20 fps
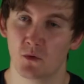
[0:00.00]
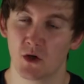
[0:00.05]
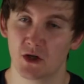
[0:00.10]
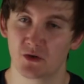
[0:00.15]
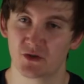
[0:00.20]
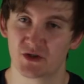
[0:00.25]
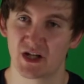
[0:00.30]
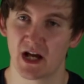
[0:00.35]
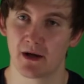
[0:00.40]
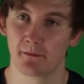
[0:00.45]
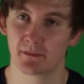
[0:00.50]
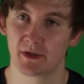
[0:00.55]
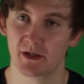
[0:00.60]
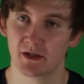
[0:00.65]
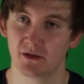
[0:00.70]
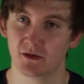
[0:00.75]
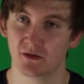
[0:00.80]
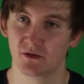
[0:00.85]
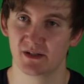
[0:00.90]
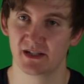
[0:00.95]
world
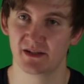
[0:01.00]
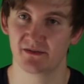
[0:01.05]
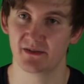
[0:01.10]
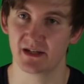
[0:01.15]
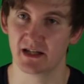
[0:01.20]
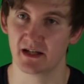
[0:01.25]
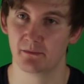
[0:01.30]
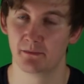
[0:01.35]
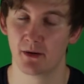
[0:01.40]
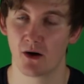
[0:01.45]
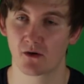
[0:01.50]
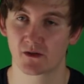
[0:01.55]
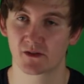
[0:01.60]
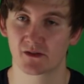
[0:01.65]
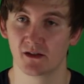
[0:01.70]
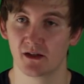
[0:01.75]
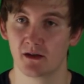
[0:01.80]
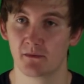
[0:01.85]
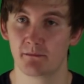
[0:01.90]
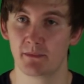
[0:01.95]
champion, undefeated
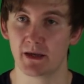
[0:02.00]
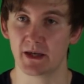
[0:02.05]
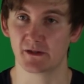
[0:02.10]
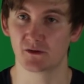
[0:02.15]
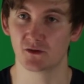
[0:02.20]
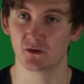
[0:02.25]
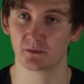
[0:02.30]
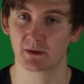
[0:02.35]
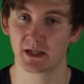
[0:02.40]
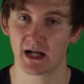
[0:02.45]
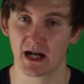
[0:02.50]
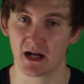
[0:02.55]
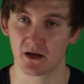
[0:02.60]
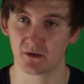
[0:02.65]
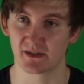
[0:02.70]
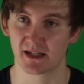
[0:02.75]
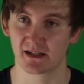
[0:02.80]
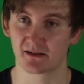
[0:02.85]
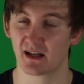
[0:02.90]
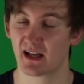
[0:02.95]
boxer, beats up guy
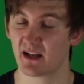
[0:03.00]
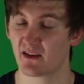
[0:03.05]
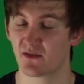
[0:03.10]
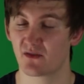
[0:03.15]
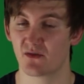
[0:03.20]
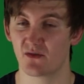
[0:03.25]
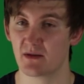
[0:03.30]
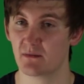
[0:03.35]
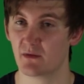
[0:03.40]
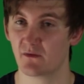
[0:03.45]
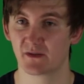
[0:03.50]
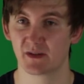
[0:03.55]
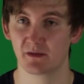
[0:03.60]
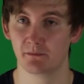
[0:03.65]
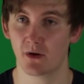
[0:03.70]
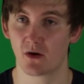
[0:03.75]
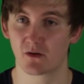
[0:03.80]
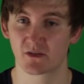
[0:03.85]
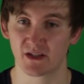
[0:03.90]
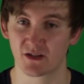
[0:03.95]
who's had like three months
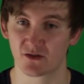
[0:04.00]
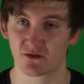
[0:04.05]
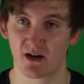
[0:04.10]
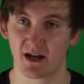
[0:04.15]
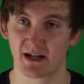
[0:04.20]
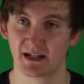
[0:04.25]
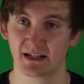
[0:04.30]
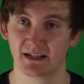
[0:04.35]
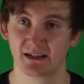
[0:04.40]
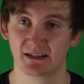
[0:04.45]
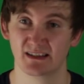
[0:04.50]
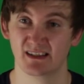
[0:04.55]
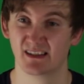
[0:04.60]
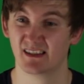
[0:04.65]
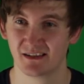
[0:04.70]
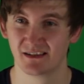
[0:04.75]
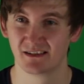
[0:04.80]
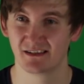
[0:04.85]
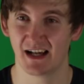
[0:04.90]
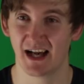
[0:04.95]
of boxing training.
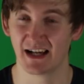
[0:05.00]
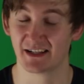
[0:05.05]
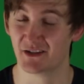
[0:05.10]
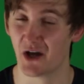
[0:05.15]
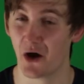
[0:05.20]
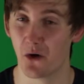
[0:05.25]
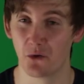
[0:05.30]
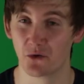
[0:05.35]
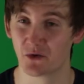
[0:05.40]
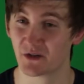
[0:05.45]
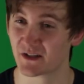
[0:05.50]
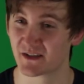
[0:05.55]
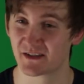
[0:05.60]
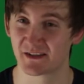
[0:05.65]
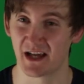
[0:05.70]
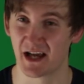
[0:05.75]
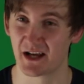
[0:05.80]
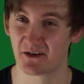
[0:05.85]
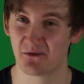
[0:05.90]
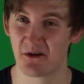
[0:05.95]
So I don't
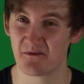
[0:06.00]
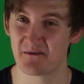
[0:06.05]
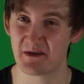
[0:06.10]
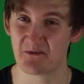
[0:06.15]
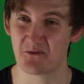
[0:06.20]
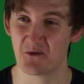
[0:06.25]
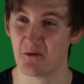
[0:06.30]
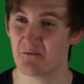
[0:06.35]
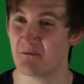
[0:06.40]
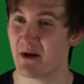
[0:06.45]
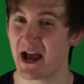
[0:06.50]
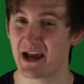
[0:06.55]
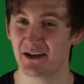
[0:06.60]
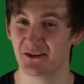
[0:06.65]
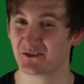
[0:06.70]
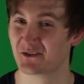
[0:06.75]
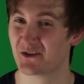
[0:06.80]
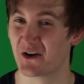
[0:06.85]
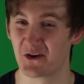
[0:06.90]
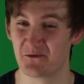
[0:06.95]
understand why people are
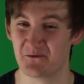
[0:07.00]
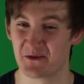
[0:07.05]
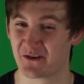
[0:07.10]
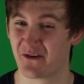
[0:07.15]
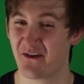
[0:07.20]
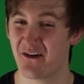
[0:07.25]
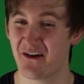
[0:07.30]
betting on Conor